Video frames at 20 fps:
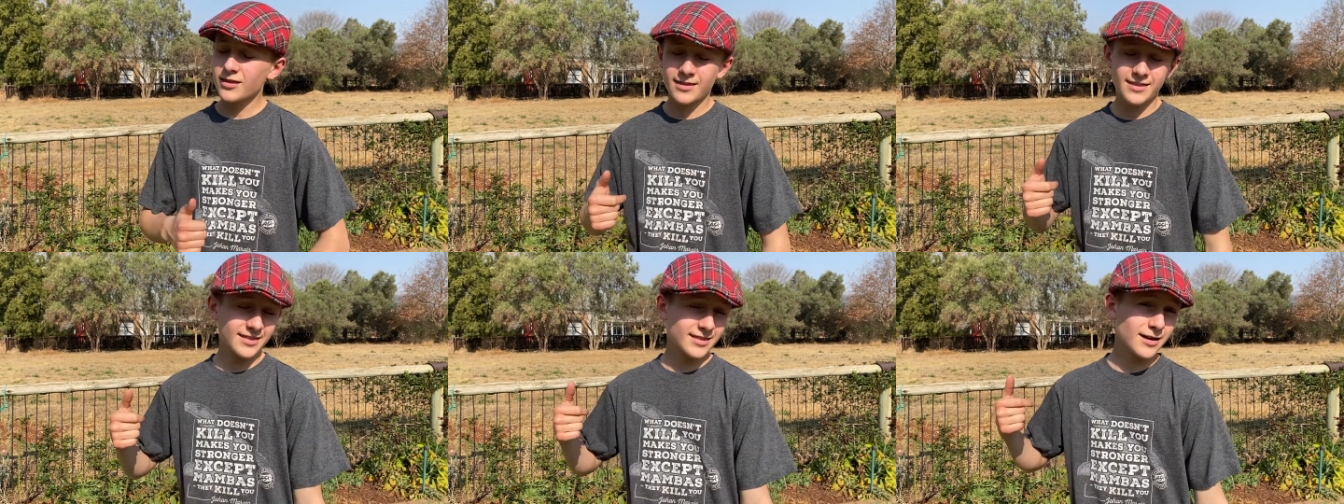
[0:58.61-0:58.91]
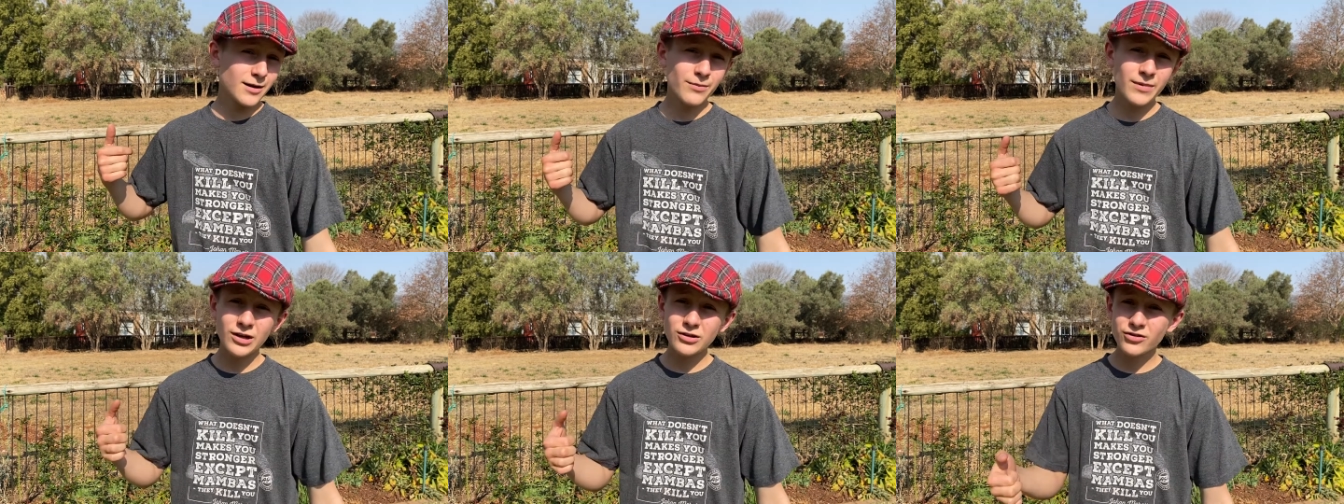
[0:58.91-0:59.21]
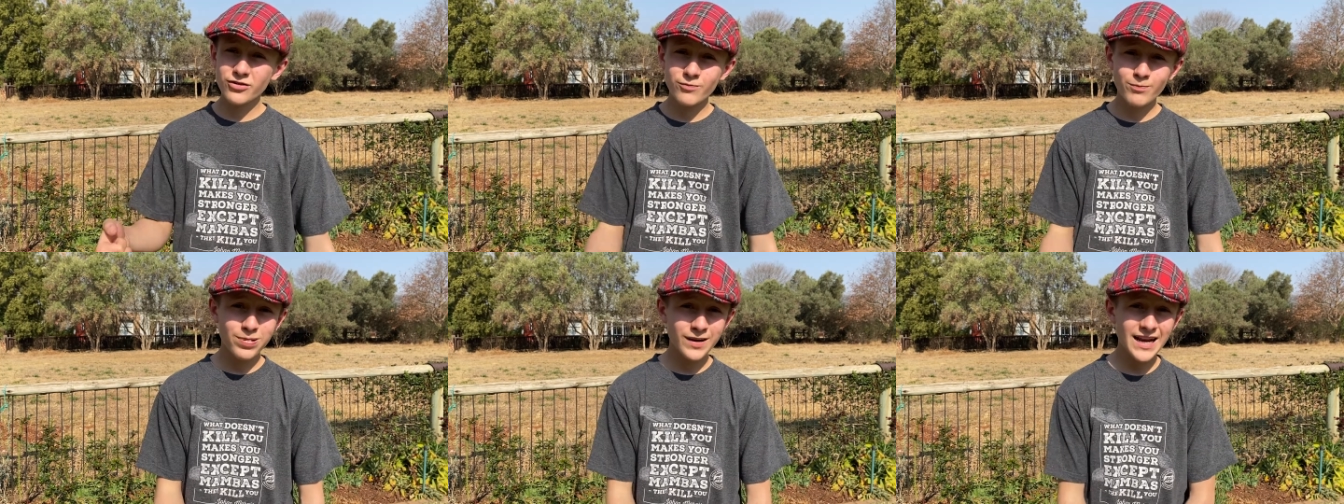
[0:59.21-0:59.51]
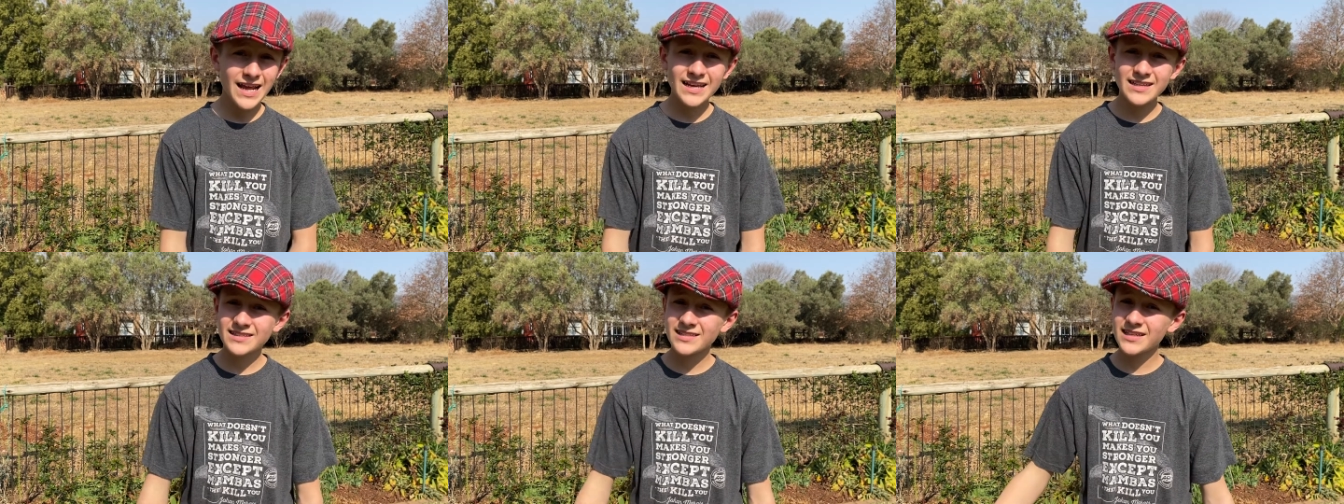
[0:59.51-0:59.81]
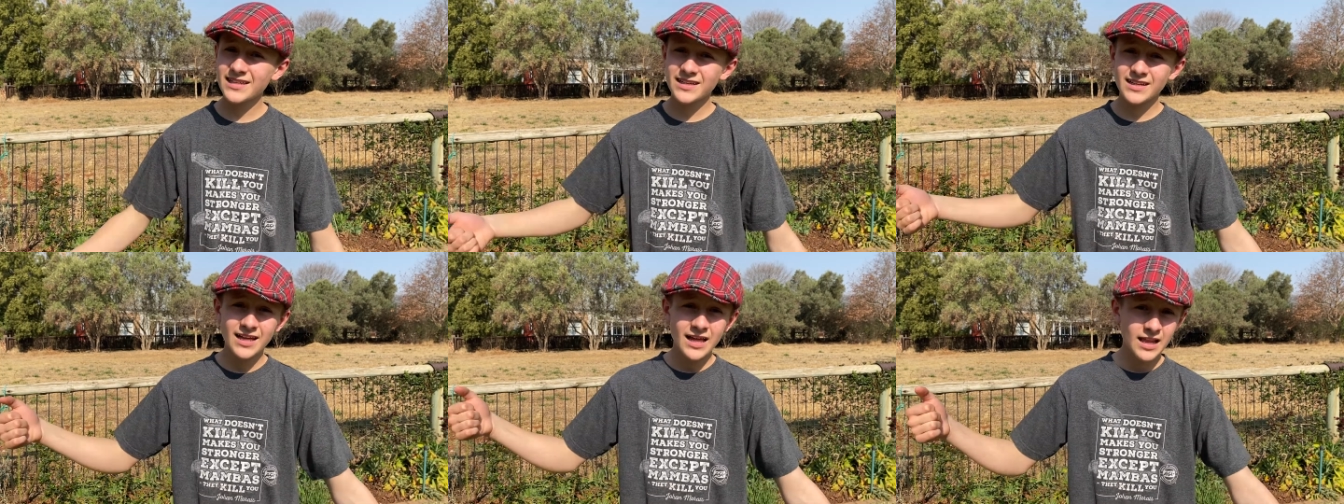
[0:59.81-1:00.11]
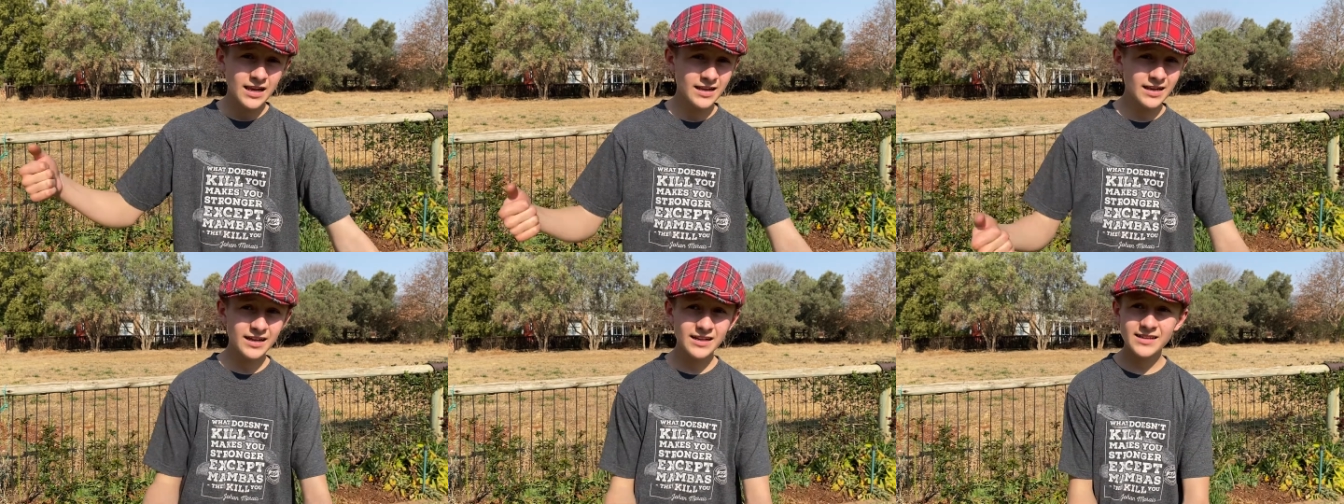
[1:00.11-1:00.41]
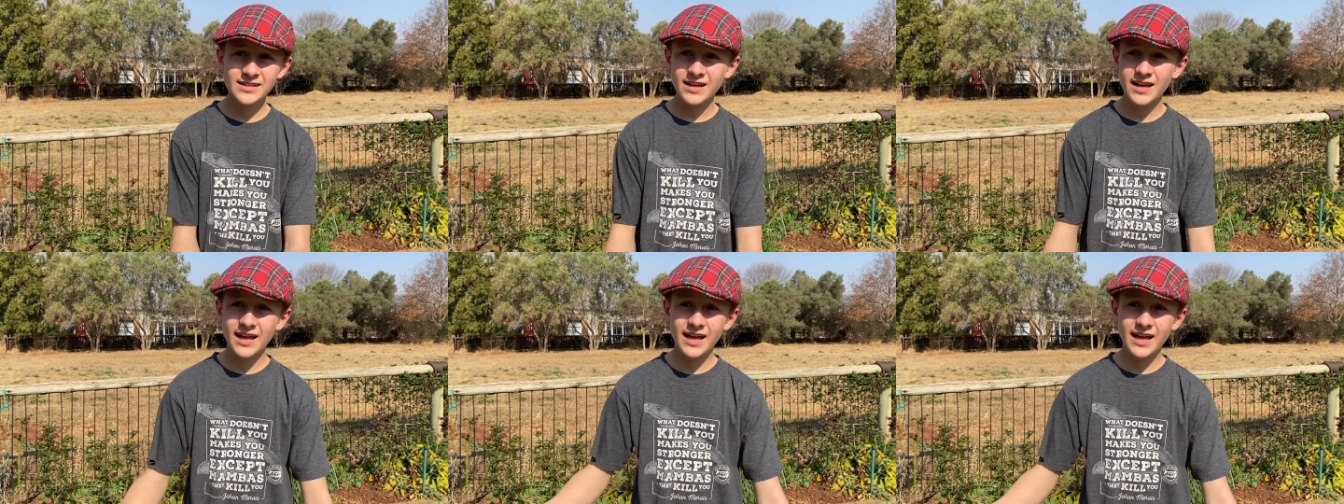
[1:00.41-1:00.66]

The amount of plastic, litter